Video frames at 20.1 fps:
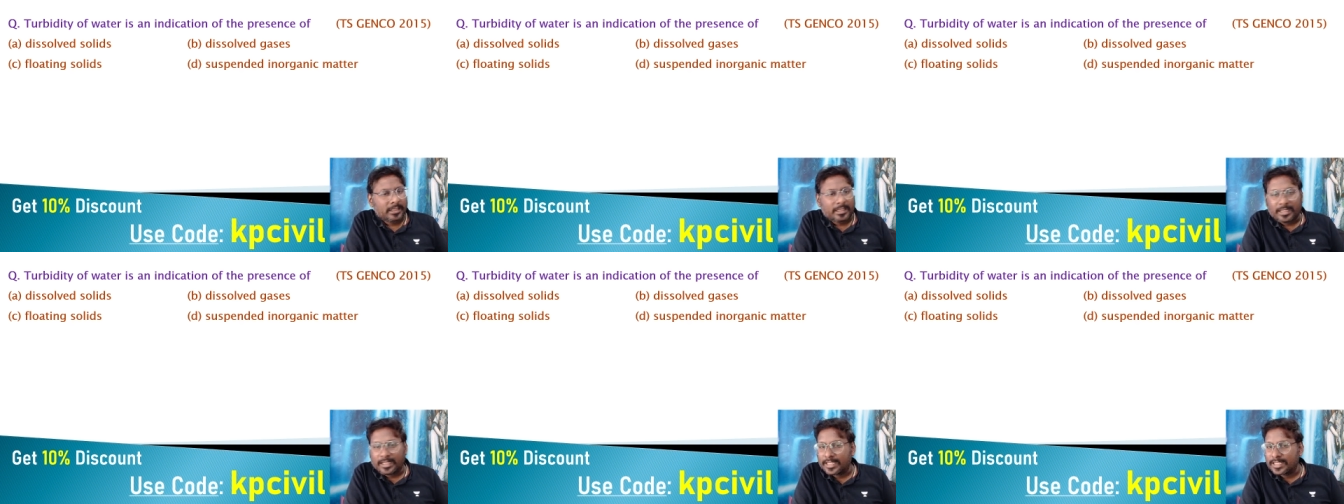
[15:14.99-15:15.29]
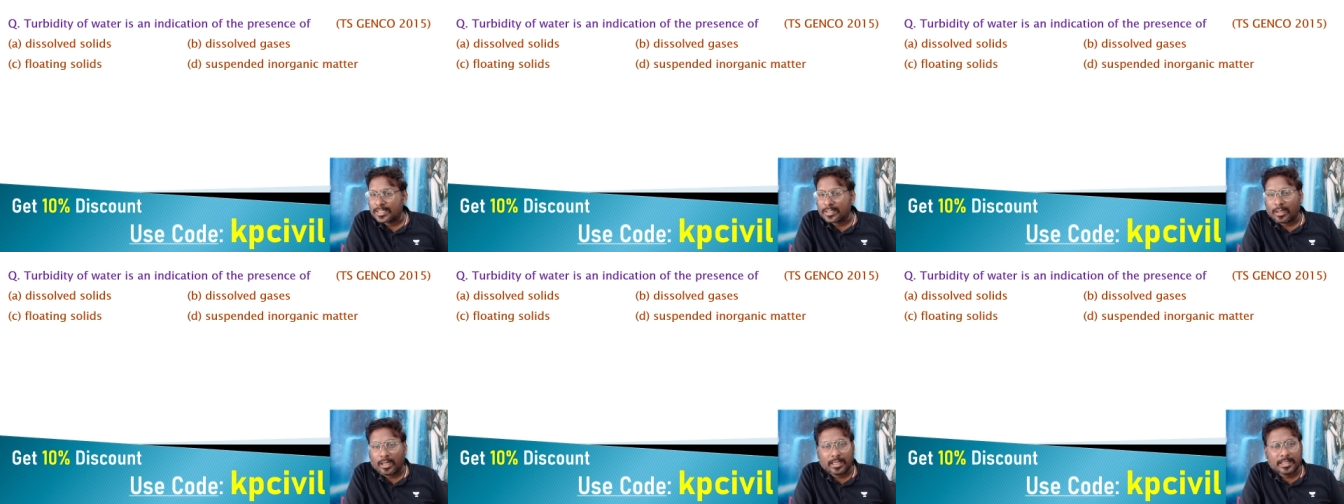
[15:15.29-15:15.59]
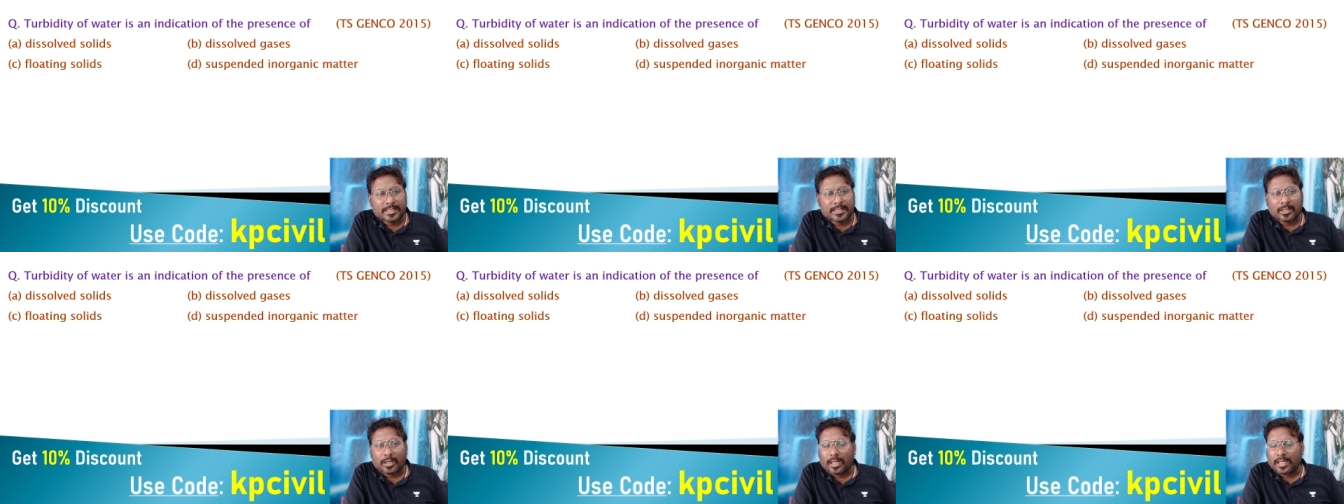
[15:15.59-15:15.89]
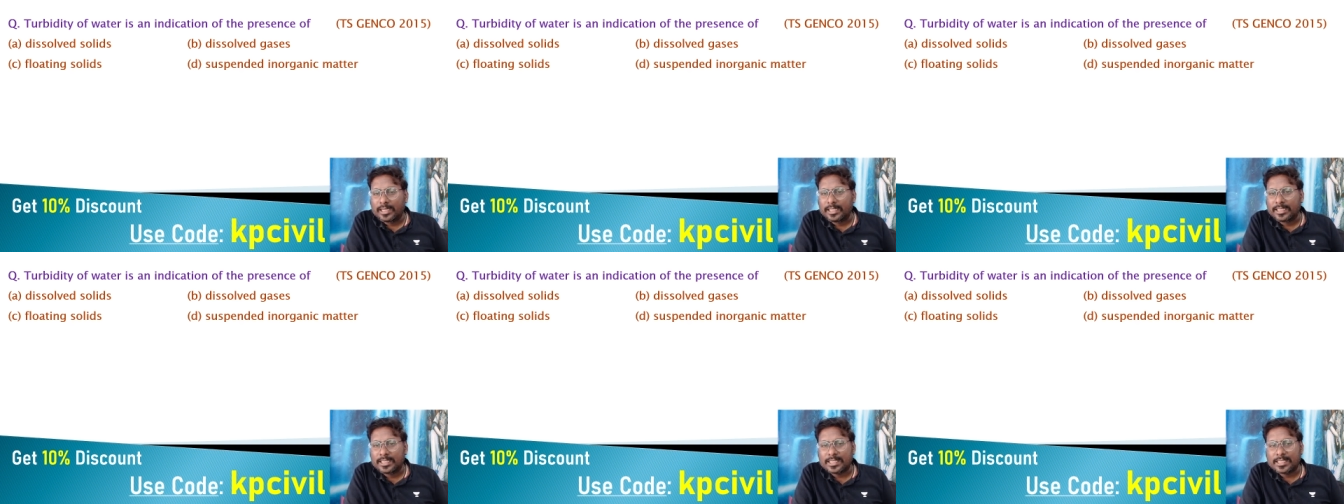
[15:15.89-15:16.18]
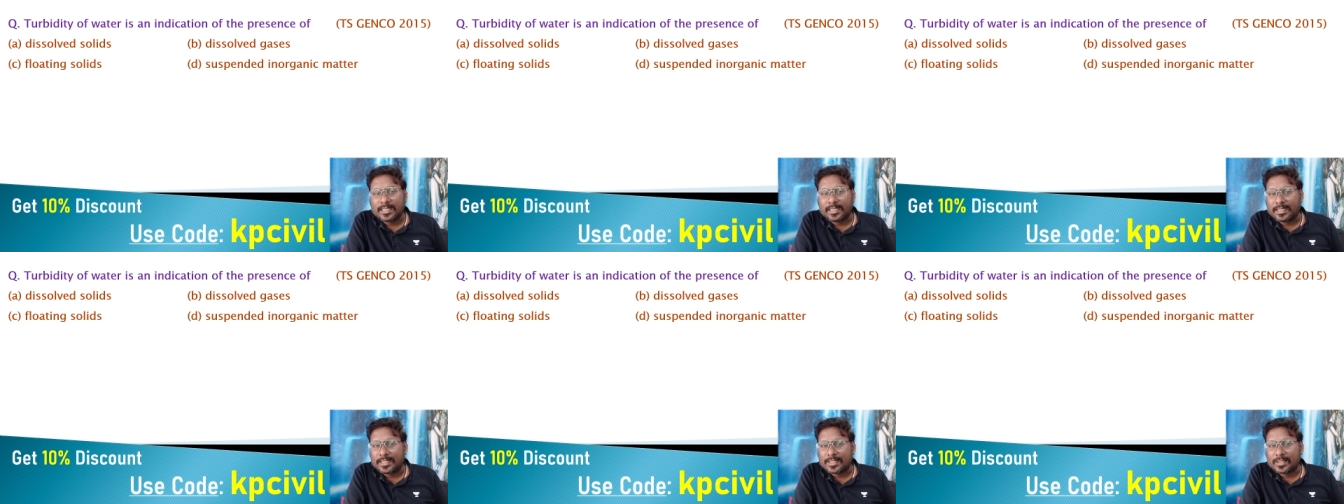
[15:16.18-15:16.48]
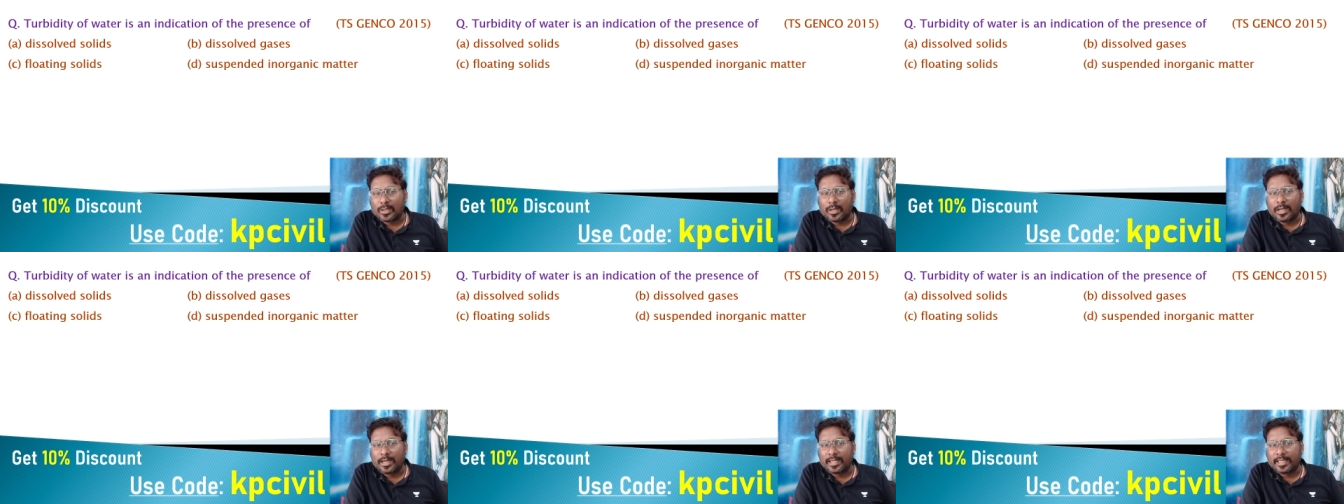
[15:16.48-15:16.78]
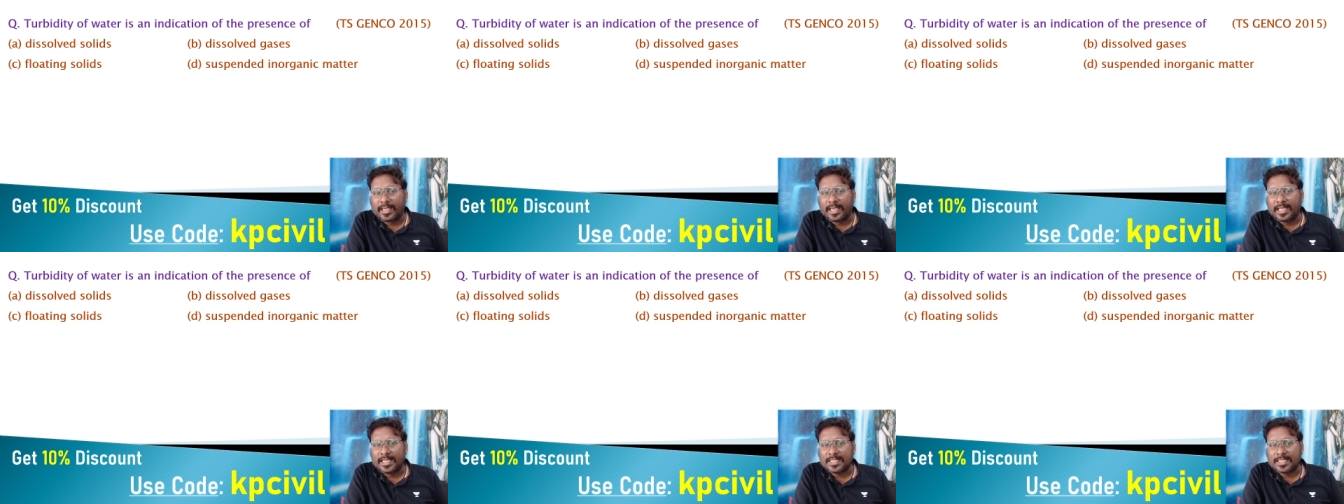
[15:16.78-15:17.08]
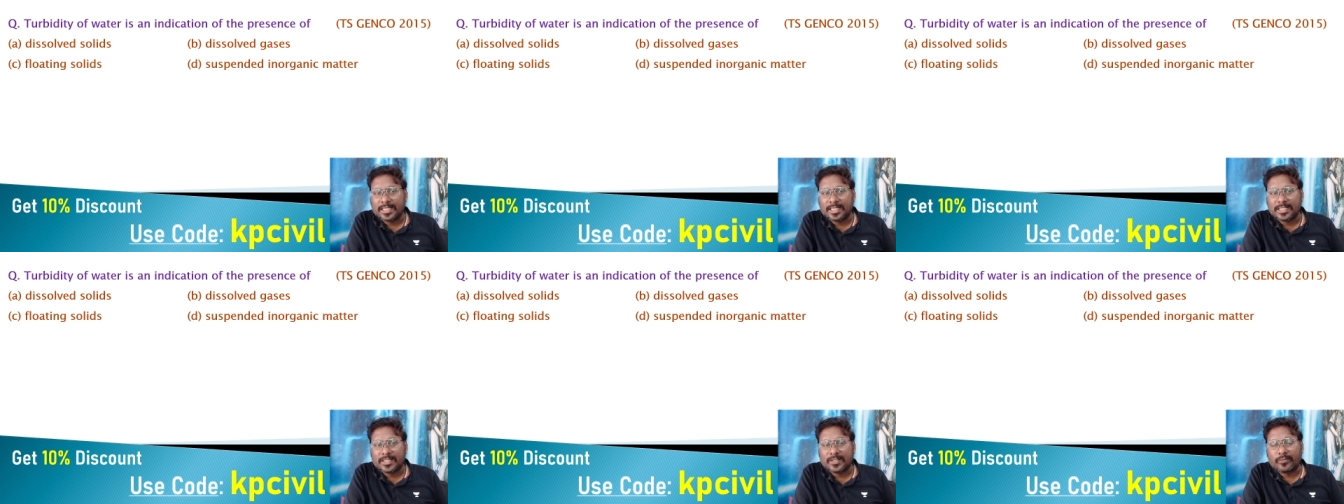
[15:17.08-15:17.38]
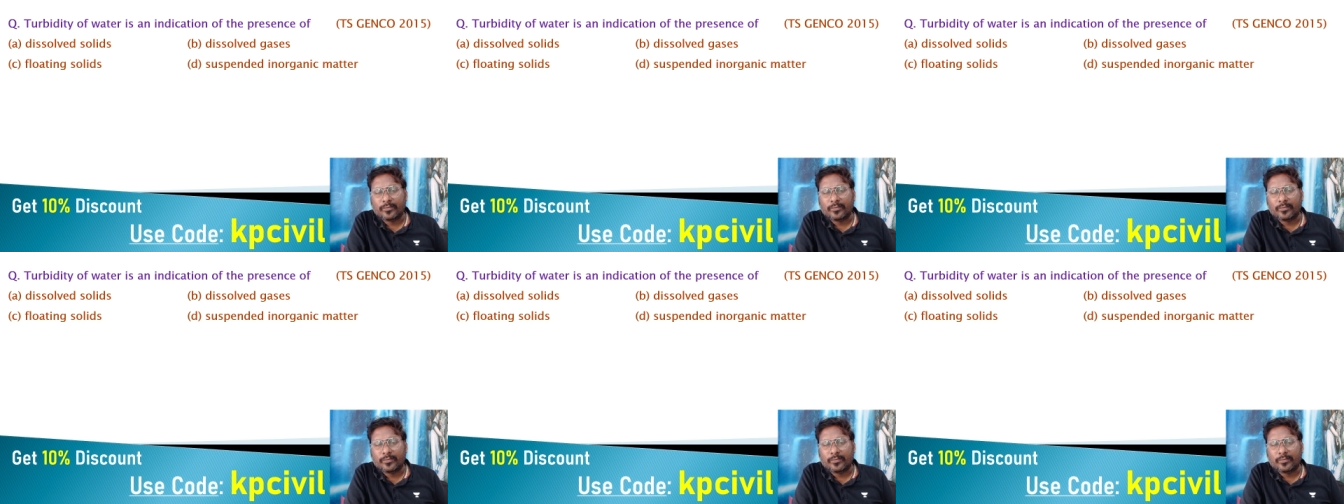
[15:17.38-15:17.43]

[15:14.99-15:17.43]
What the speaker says: dissolved solids, dissolved gases,